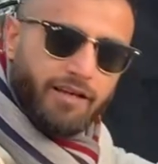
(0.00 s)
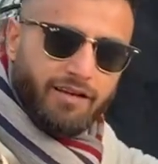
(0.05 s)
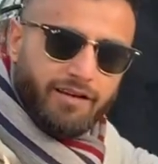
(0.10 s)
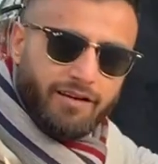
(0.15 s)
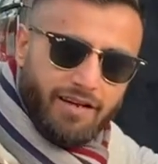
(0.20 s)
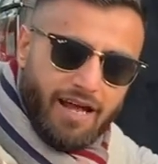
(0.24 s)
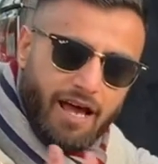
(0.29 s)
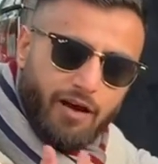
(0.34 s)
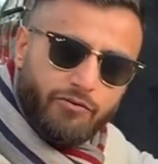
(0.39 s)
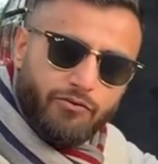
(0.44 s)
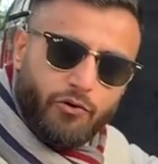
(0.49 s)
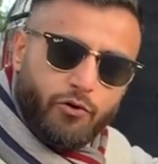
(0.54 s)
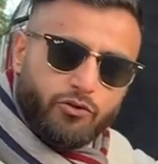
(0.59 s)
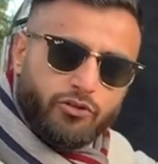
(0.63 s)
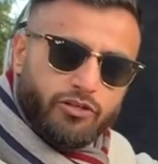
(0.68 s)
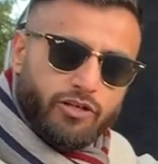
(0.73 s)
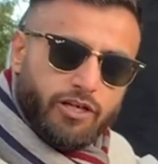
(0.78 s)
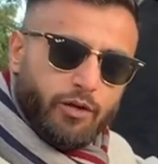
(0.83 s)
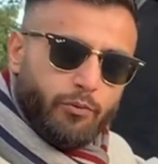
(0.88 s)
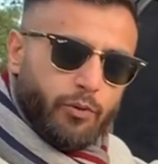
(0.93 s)
Now,
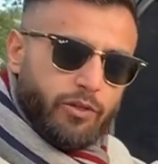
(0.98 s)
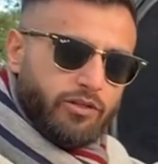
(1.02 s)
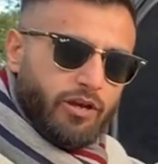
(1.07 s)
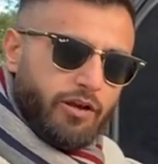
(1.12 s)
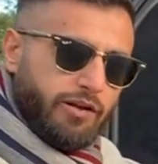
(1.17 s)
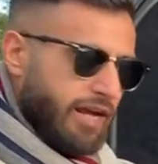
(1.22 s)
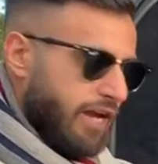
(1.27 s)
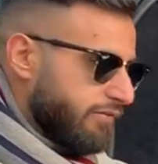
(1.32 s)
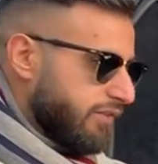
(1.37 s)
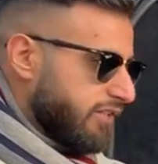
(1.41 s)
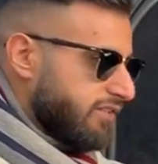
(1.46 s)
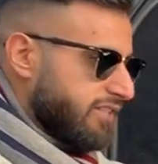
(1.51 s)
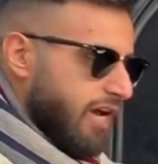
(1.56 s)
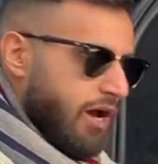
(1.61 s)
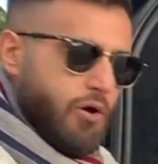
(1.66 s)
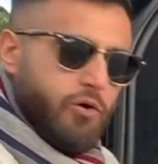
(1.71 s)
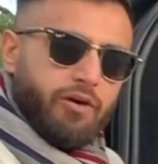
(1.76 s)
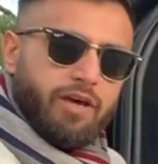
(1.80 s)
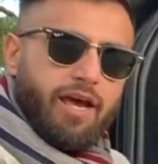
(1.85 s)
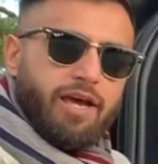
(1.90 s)
unfortunately, we don't have the
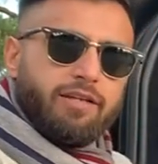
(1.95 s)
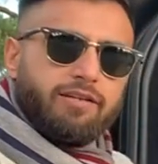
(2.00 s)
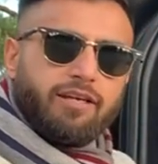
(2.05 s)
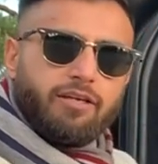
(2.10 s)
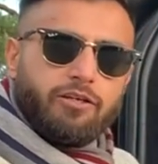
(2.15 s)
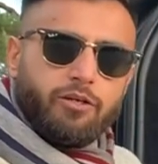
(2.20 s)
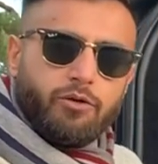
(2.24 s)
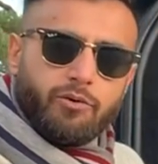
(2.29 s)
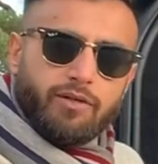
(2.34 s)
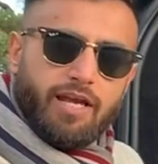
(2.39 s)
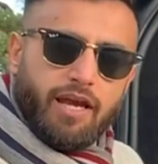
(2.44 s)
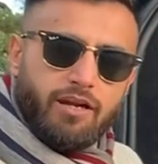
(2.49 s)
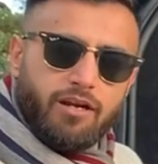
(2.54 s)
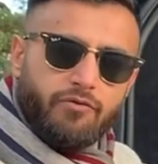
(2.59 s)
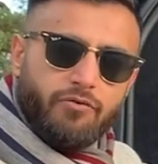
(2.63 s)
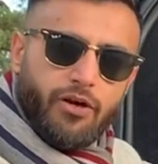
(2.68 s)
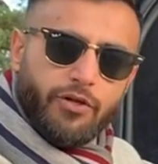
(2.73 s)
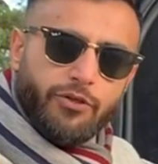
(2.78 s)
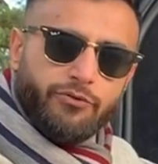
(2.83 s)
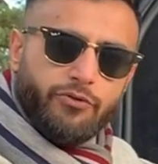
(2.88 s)
tailgate that you would get in
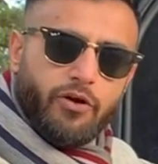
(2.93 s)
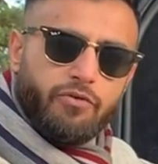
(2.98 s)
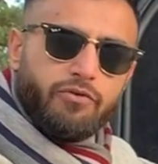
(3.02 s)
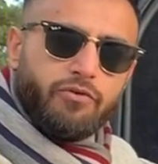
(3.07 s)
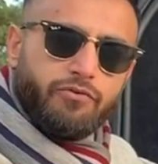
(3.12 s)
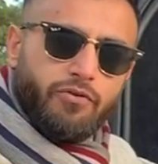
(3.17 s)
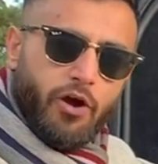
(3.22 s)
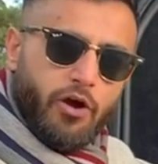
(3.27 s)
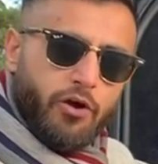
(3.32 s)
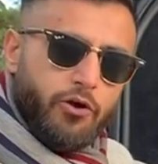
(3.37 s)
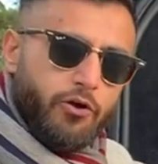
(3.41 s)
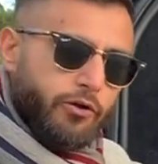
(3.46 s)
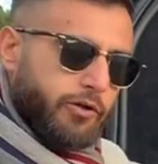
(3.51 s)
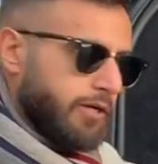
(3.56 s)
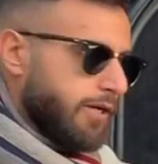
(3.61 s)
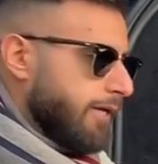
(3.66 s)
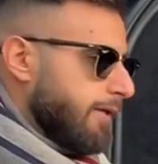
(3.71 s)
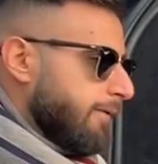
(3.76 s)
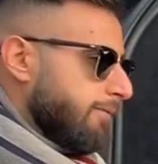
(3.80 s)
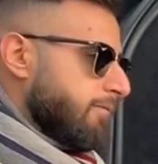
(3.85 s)
a Range Rover Vogue.
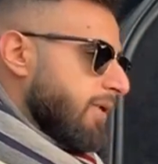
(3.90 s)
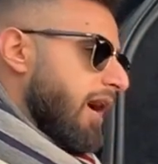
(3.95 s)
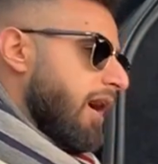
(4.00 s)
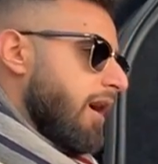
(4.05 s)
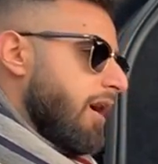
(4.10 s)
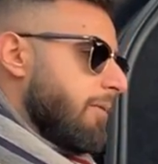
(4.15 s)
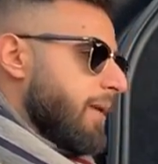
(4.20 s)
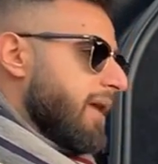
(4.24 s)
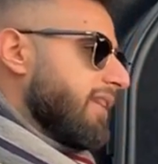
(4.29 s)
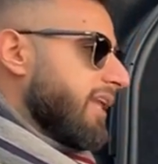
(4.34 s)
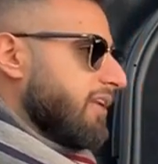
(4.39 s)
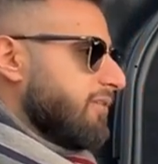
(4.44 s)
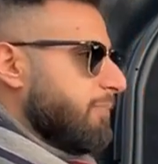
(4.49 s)
And that's